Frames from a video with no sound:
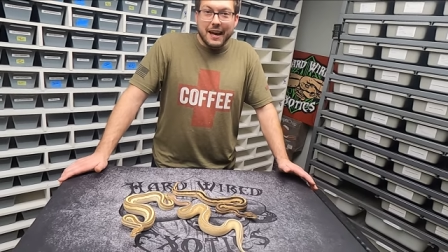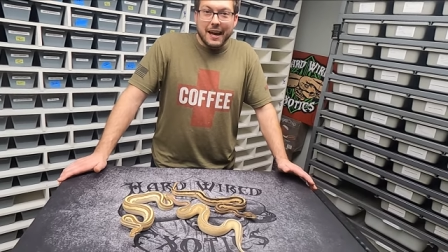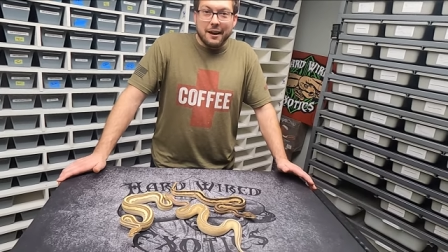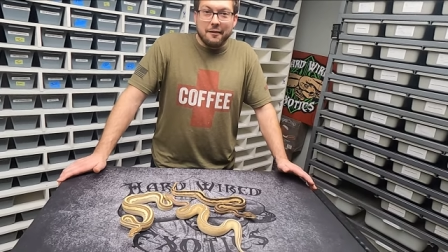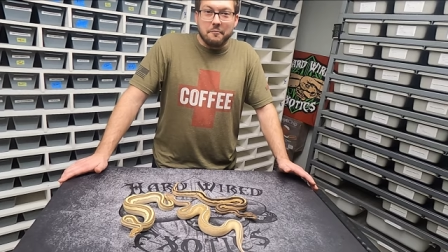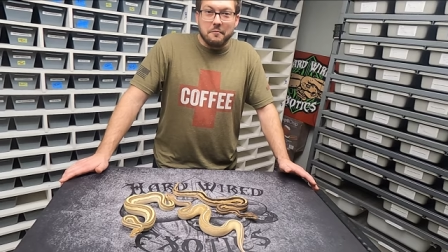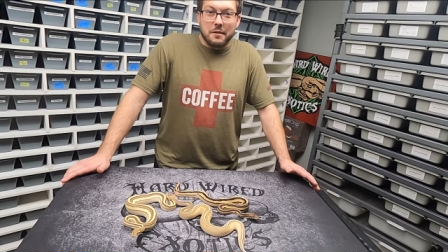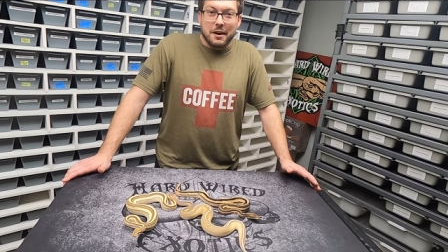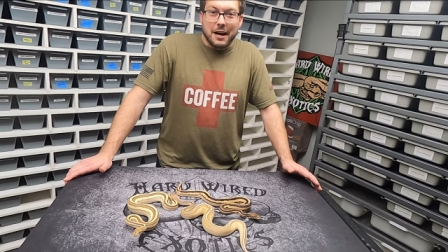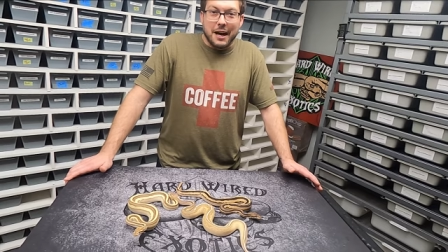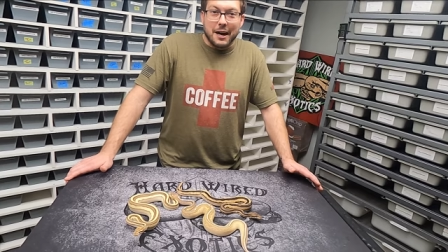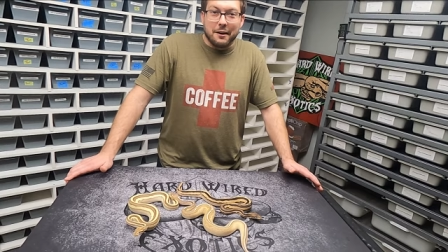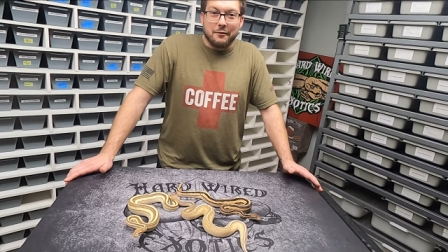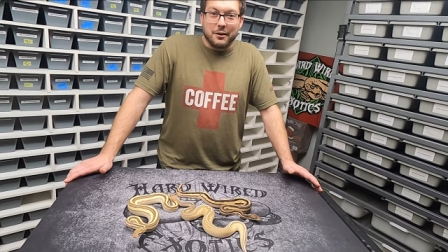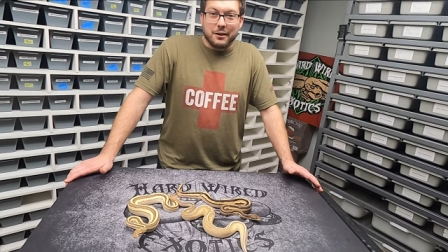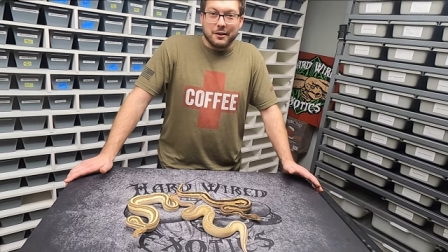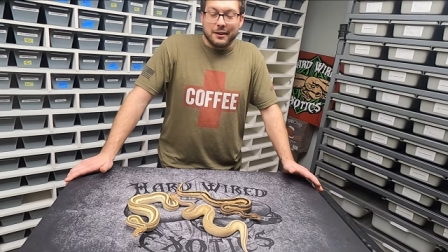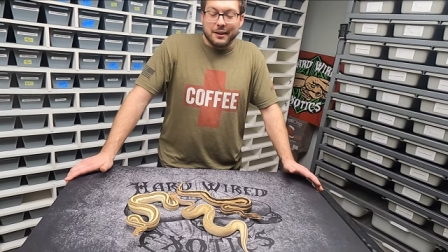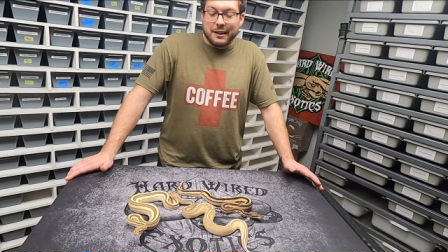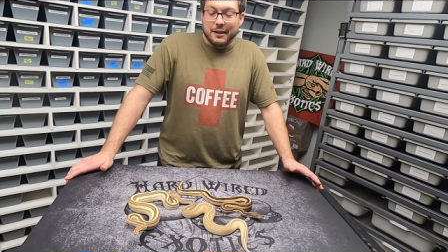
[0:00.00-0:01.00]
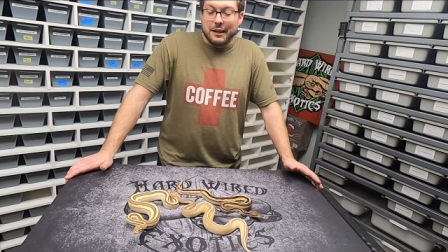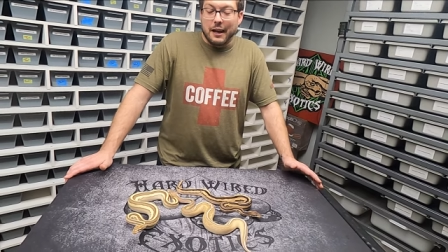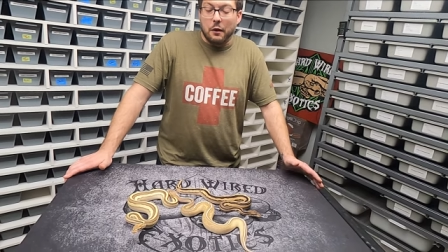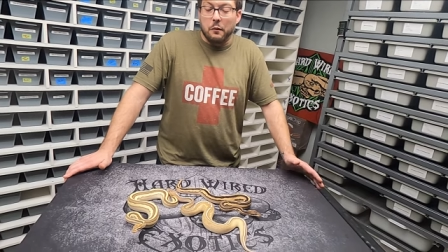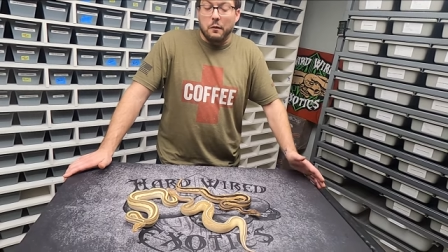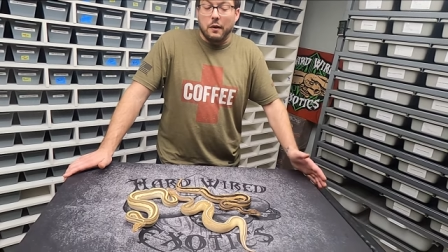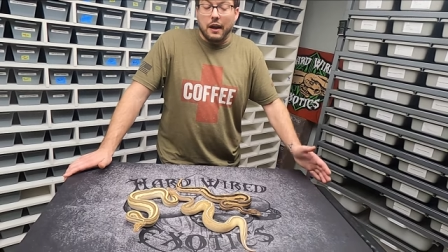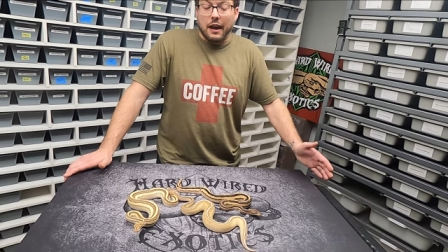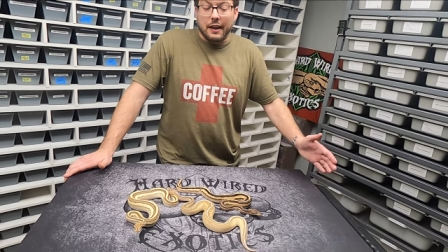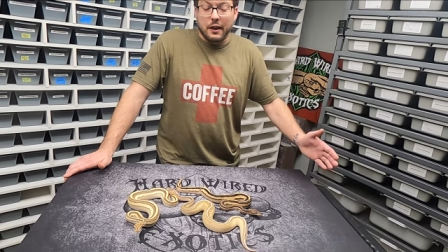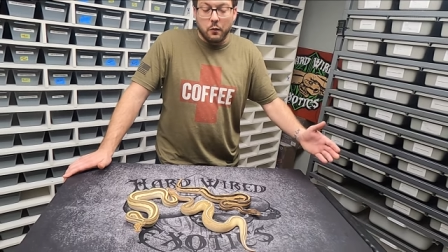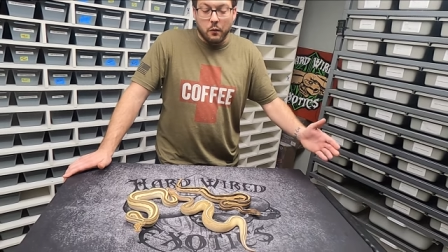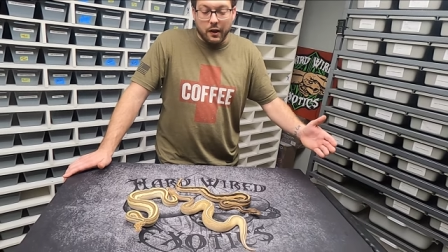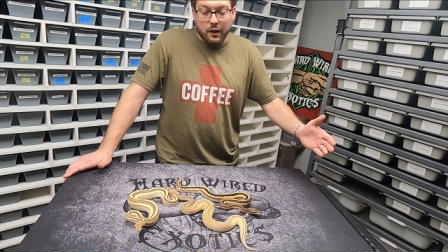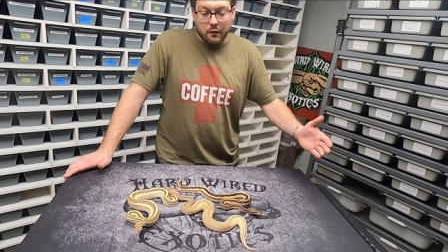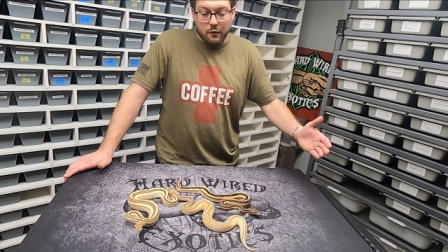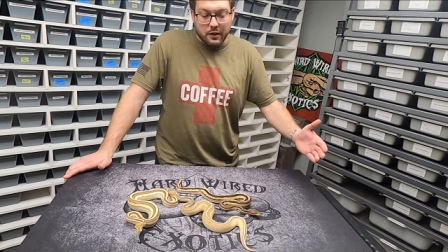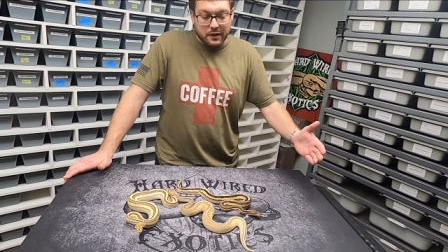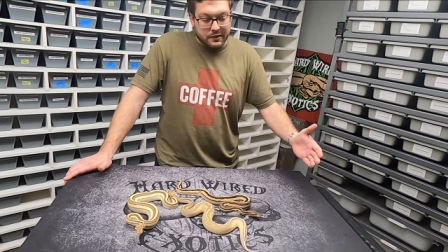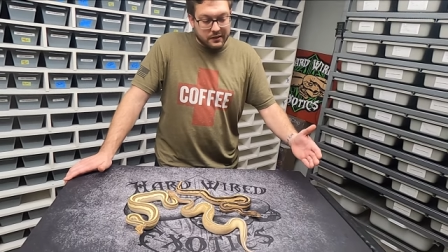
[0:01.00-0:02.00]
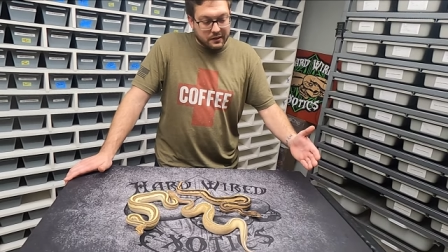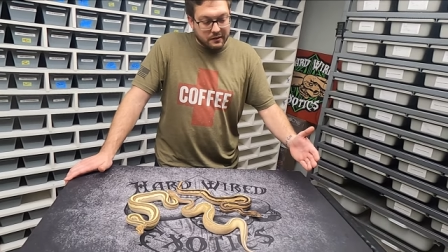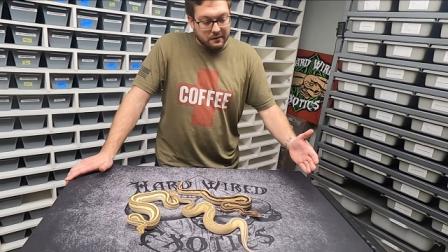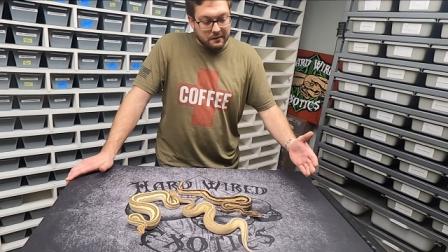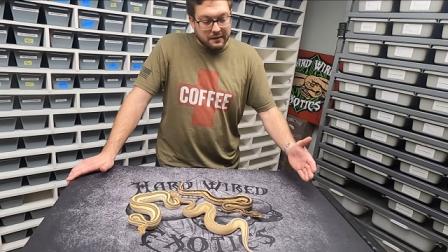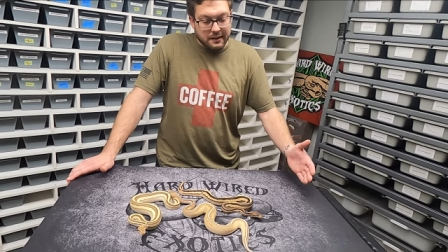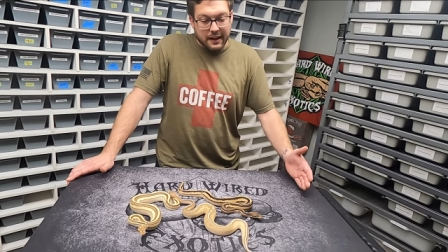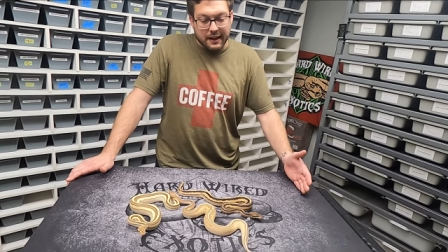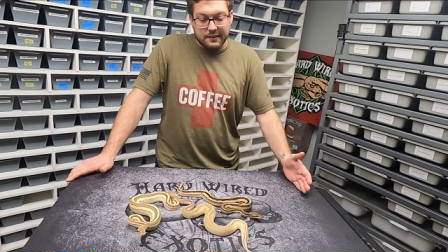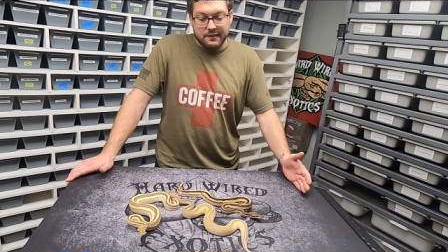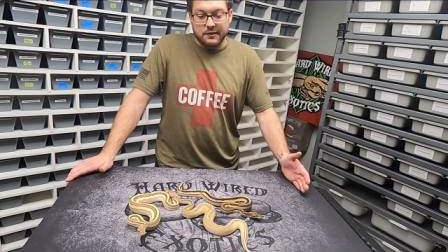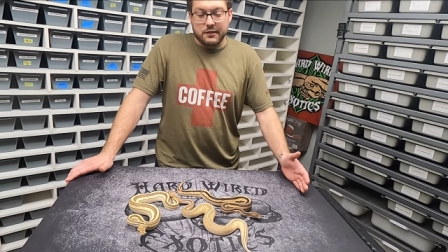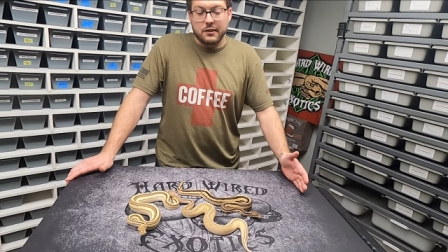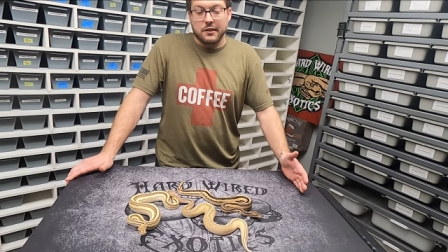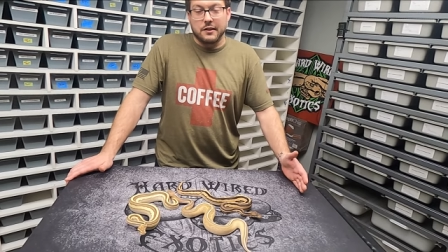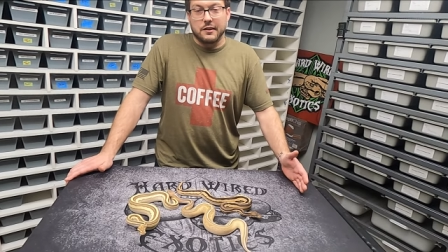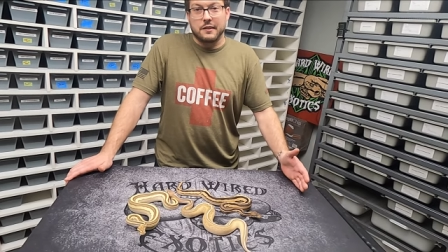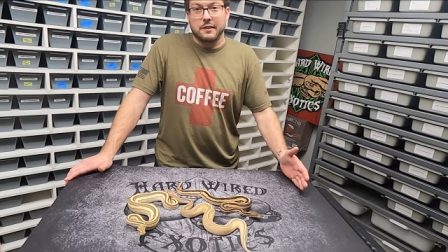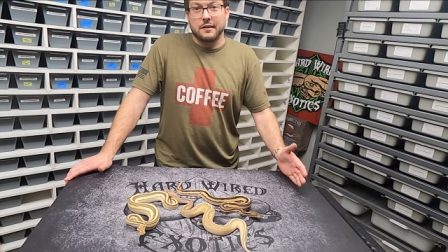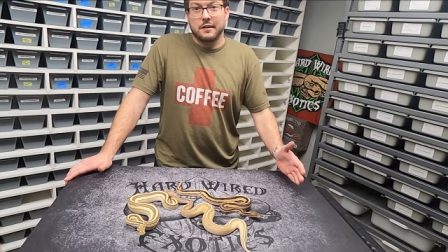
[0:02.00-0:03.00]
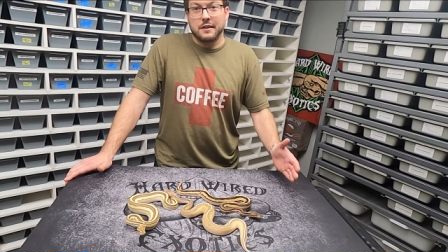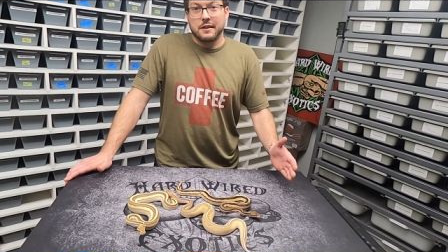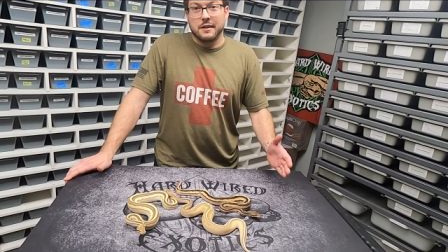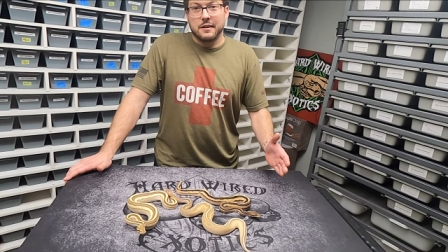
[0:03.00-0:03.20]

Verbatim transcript: have didn't Mojave. Have been, yep. And I, I didn't want to risk Lesser